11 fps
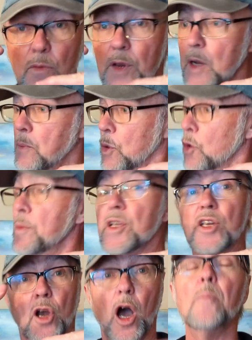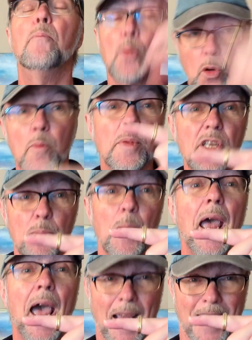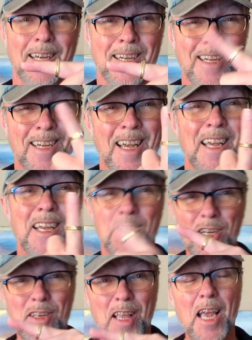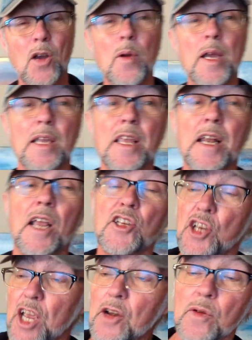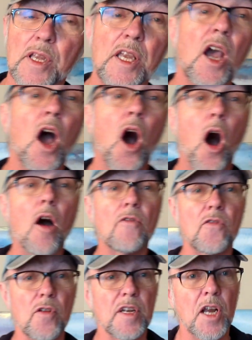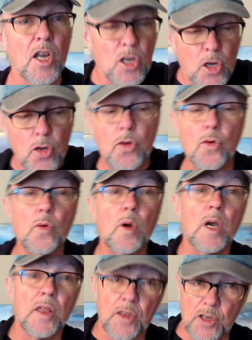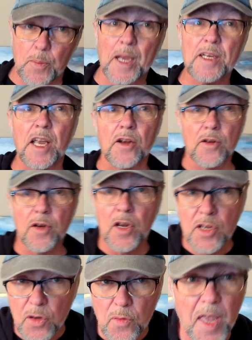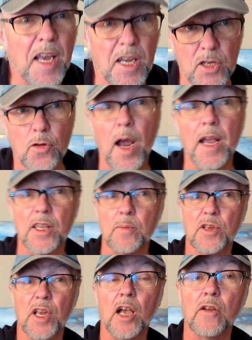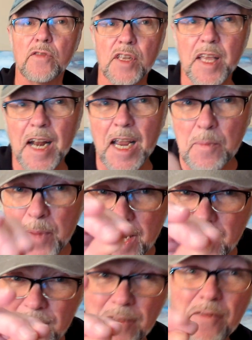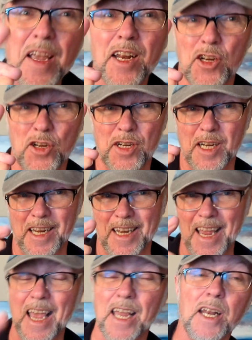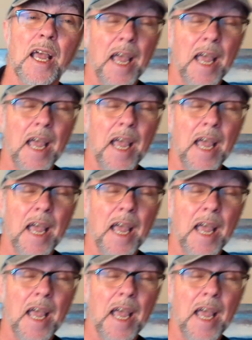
the ring, boom, it's gone, boom, it's back. Just that quick. And then I generally offer it to the spectator so they can try it themselves, and then I immediately vanish it again,